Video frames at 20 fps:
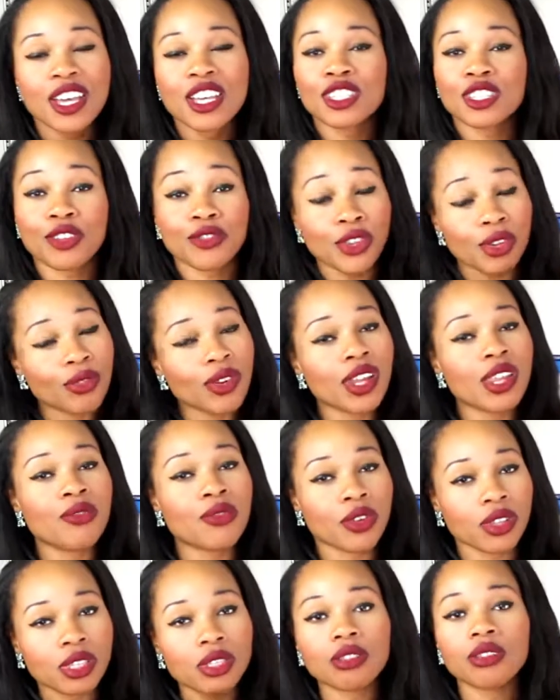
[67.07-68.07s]
So if you're ready
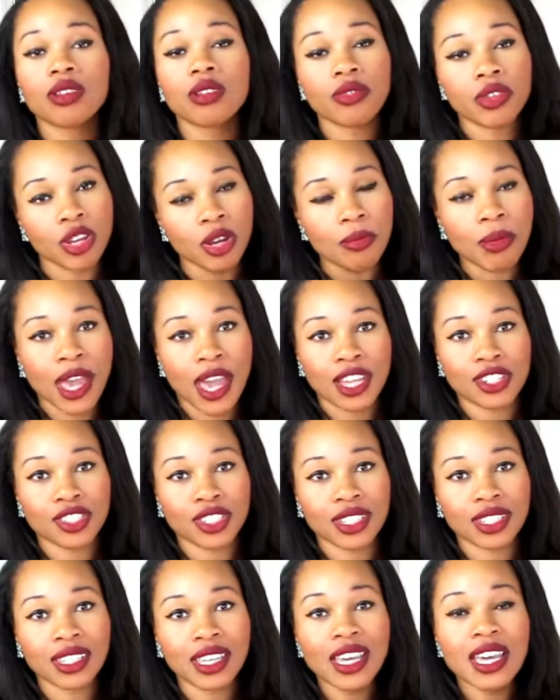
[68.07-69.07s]
for a little career
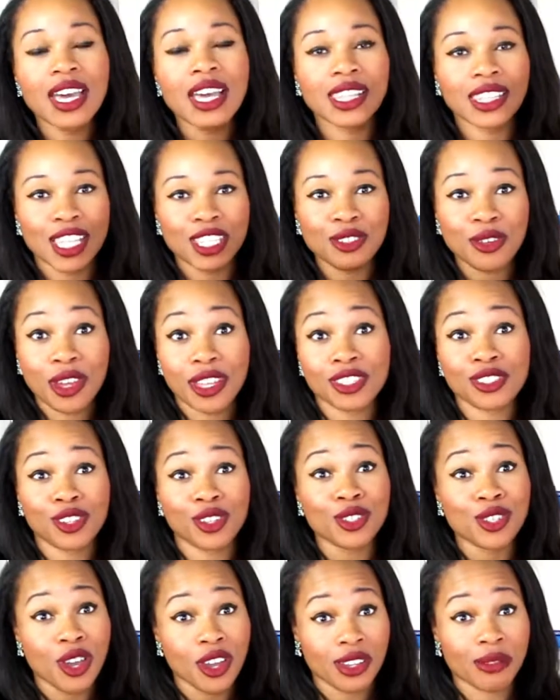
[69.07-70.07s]
magic, let's go ahead and
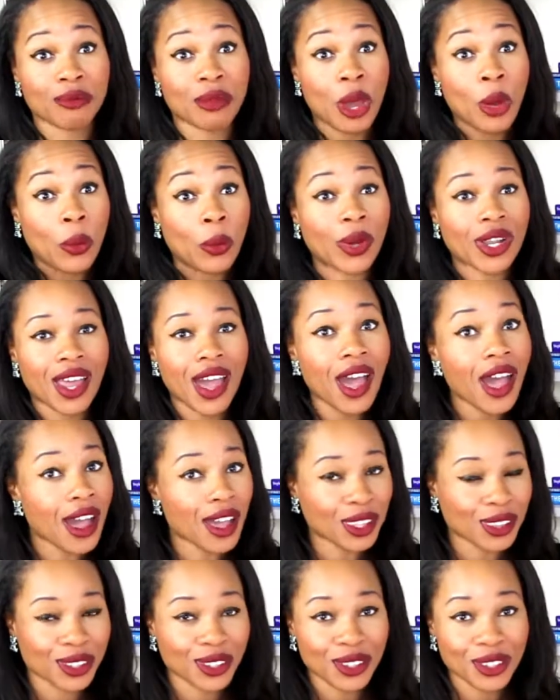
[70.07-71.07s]
start talking about what
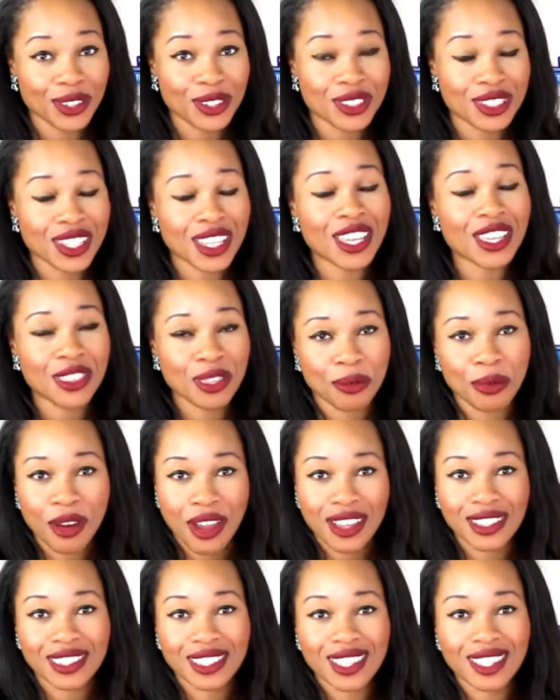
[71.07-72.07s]
I learned in the
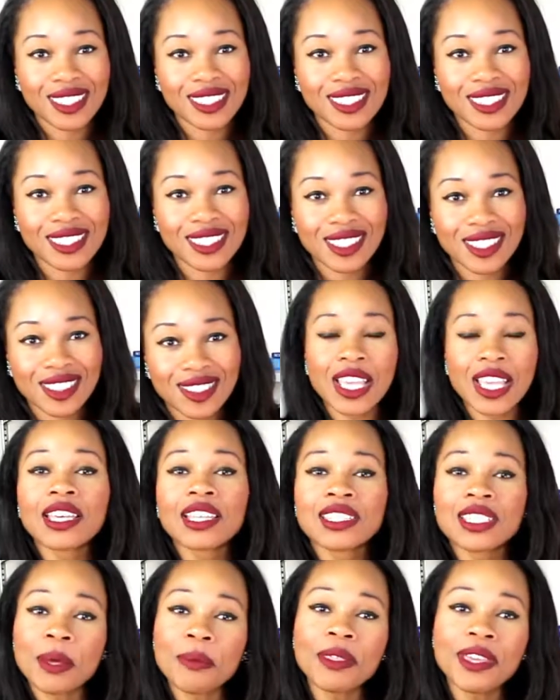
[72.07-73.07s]
process.
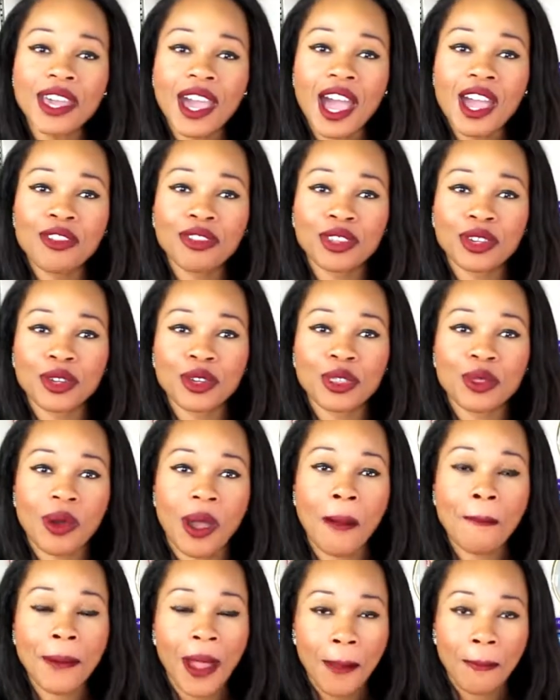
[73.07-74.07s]
Something I've learned
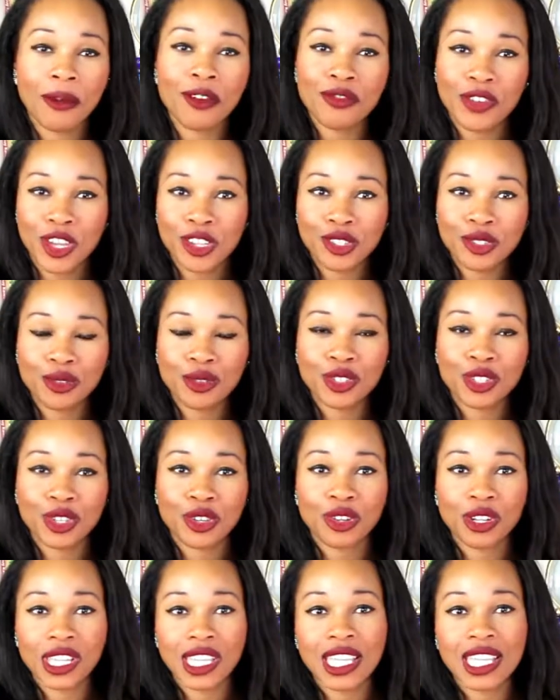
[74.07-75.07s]
throughout my professional
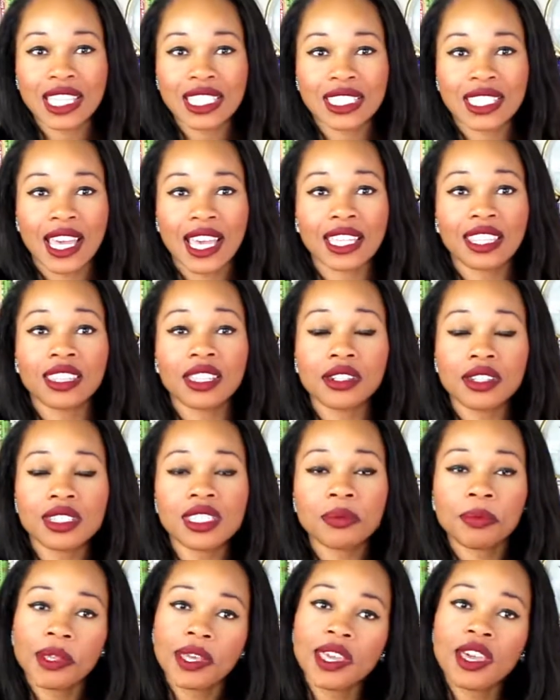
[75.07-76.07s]
journey is that the
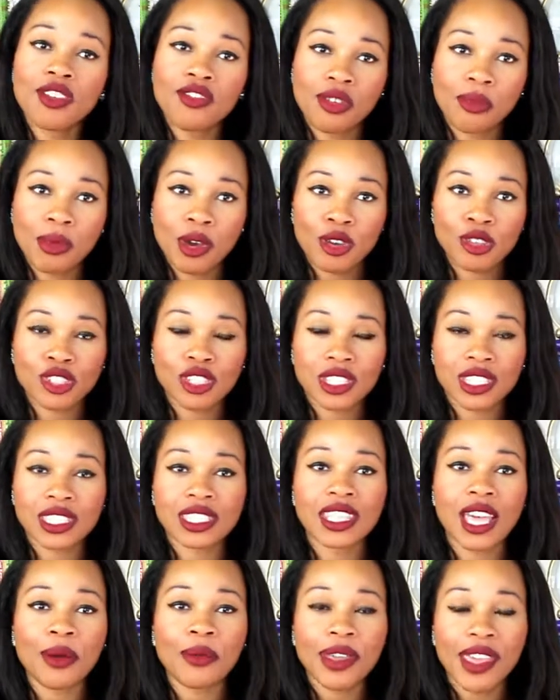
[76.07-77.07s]
display of
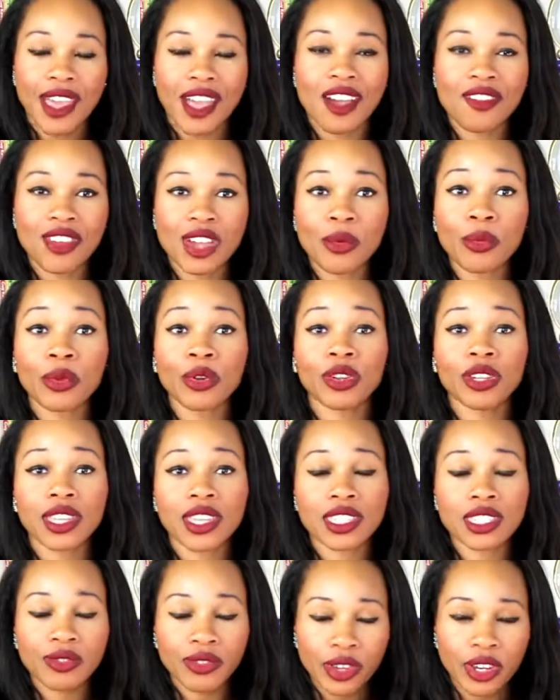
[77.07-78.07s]
emotions that we have at work
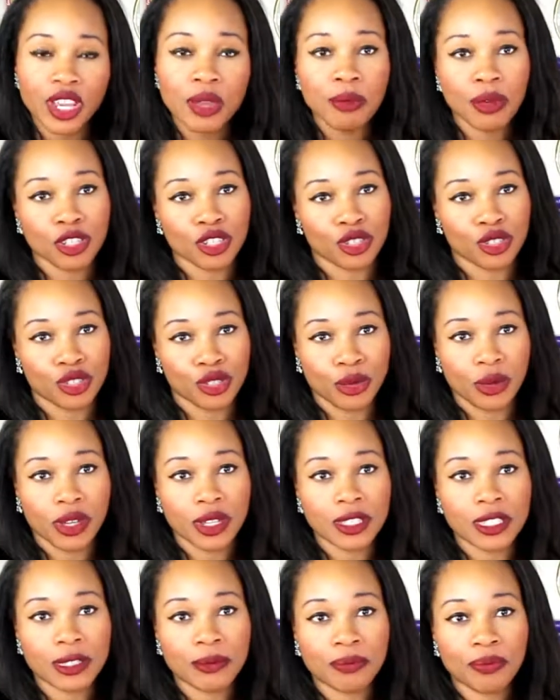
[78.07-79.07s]
is very much a
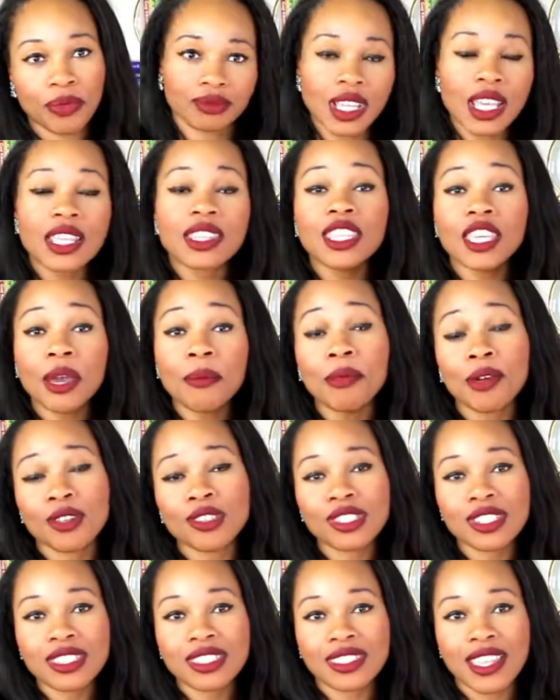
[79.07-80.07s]
choice. The
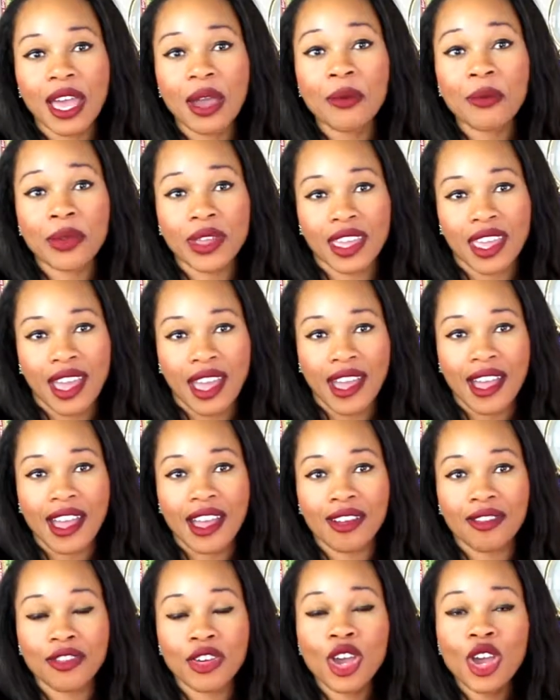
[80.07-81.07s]
emotions that we
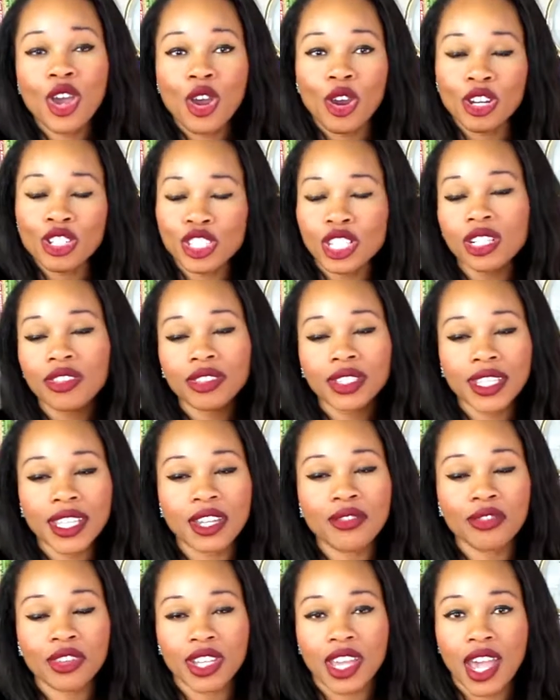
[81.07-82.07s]
have are generally
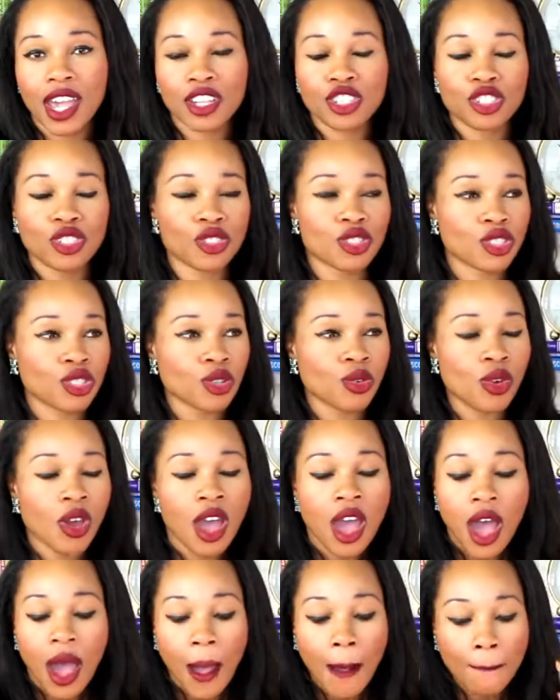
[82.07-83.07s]
in reaction to
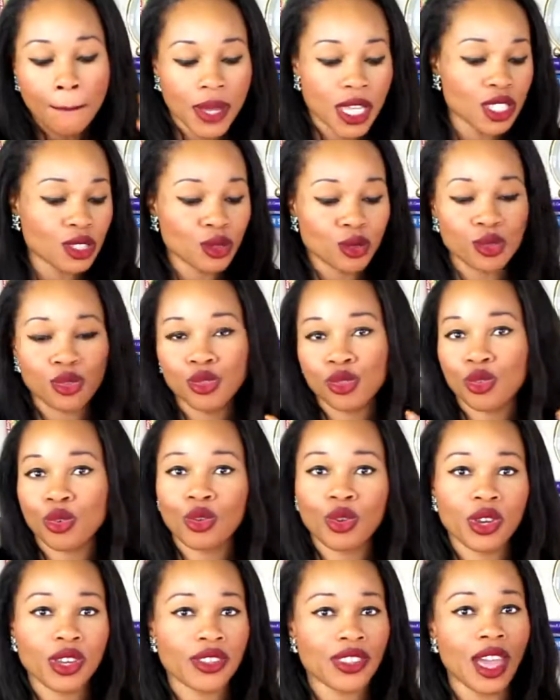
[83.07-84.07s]
a mental
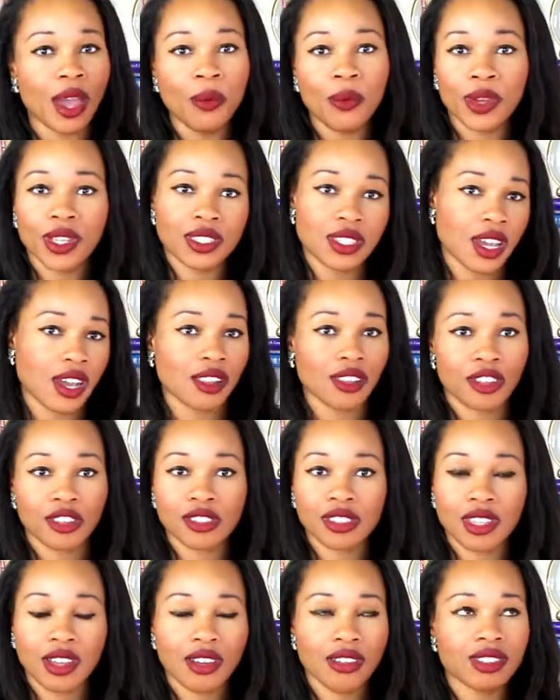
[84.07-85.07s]
story that we tell
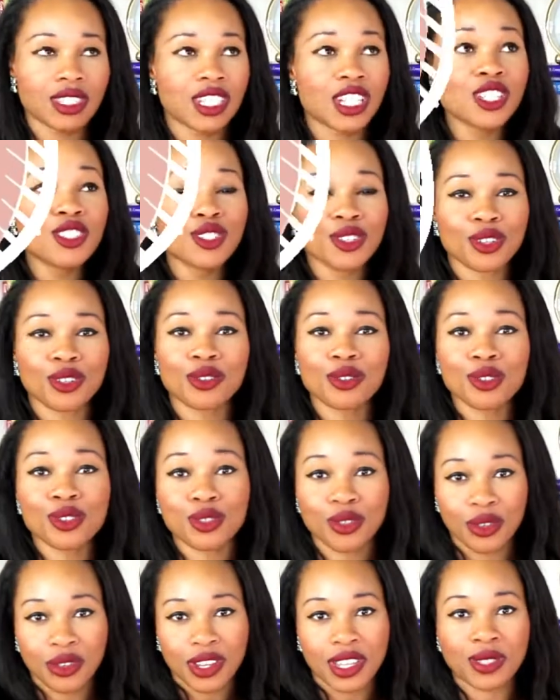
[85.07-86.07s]
ourselves, an internal
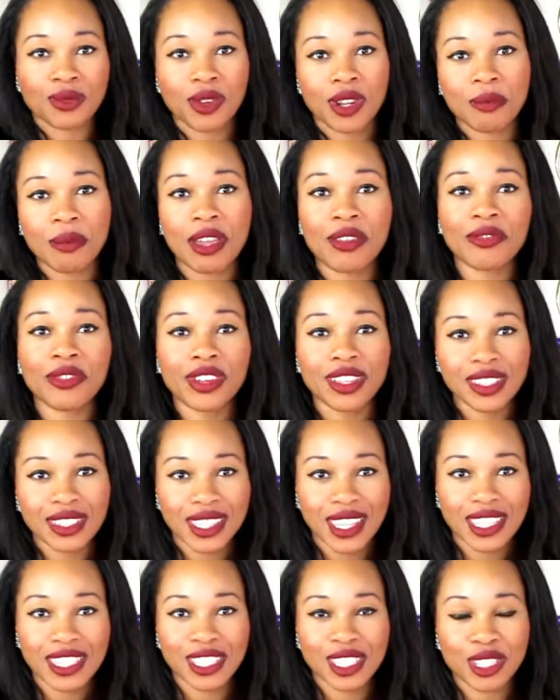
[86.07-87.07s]
story, as one of my friends
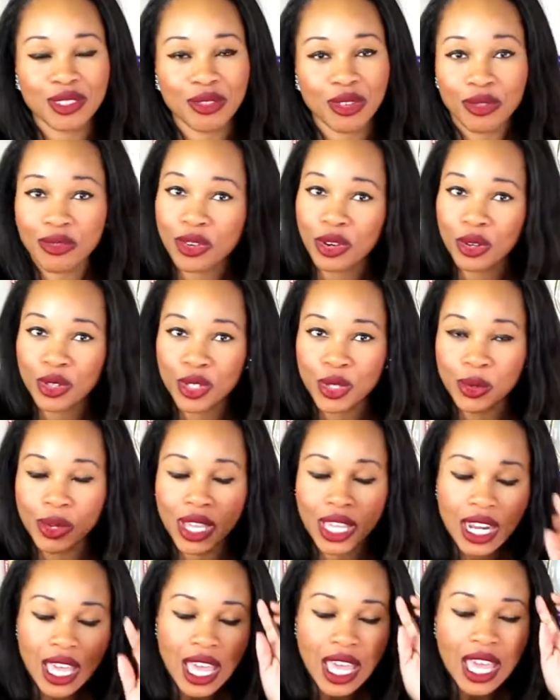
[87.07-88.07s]
likes to refer to it.